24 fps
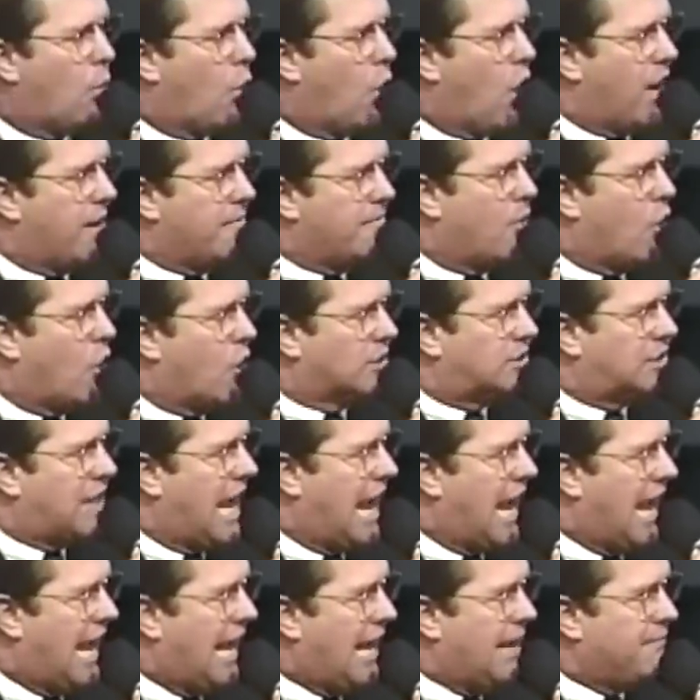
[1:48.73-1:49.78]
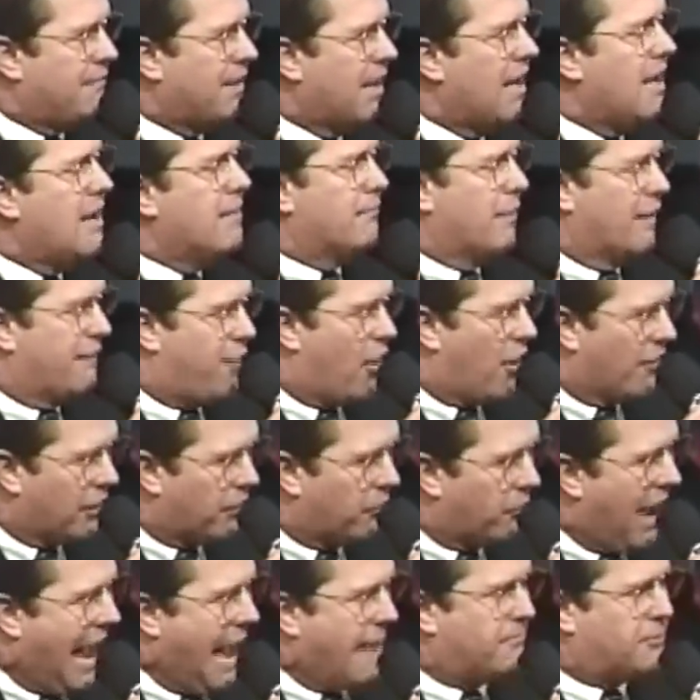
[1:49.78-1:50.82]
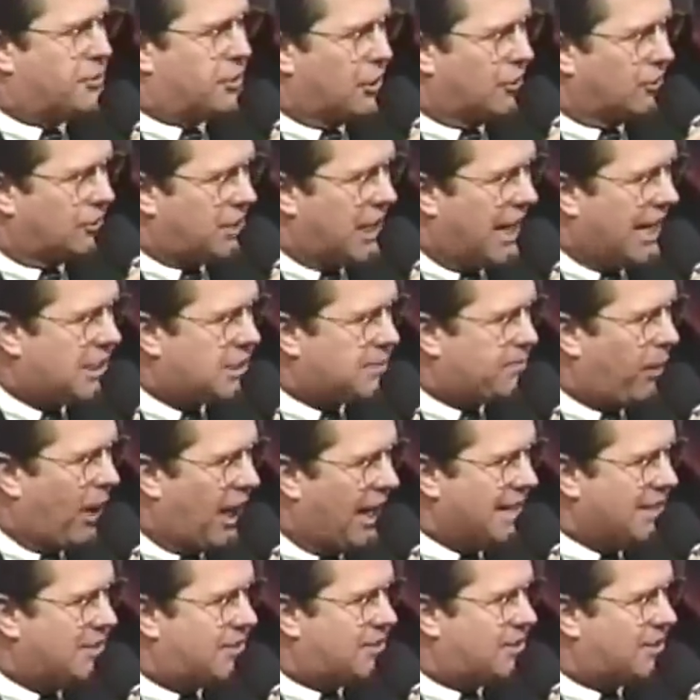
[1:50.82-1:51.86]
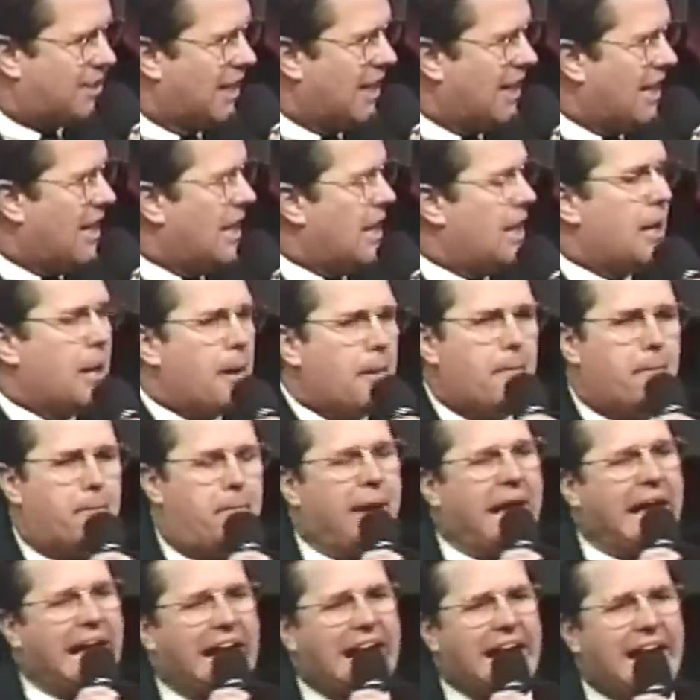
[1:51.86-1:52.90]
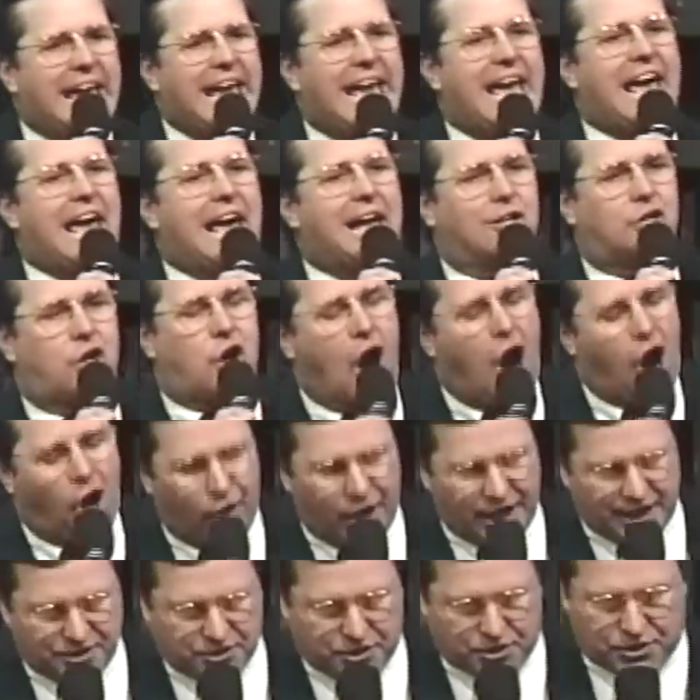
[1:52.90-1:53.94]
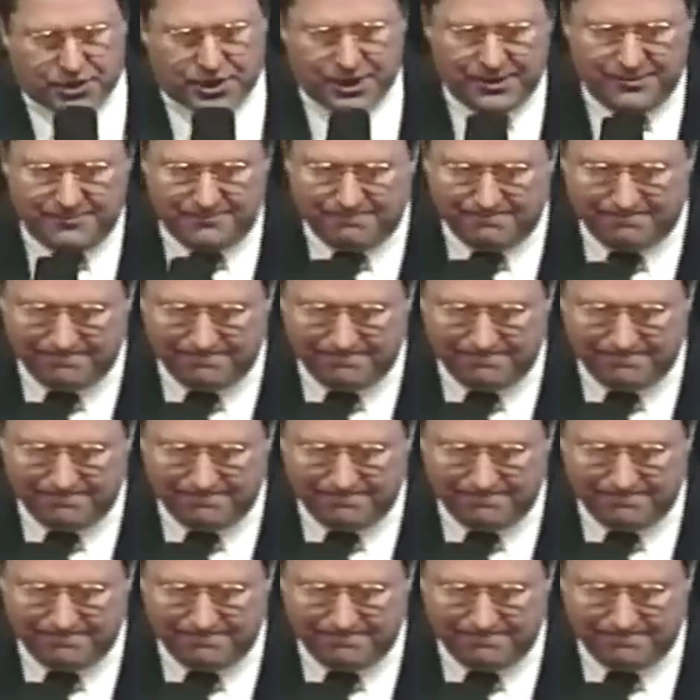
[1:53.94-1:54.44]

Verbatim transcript: one more time before the rapture takes place. Be encouraged.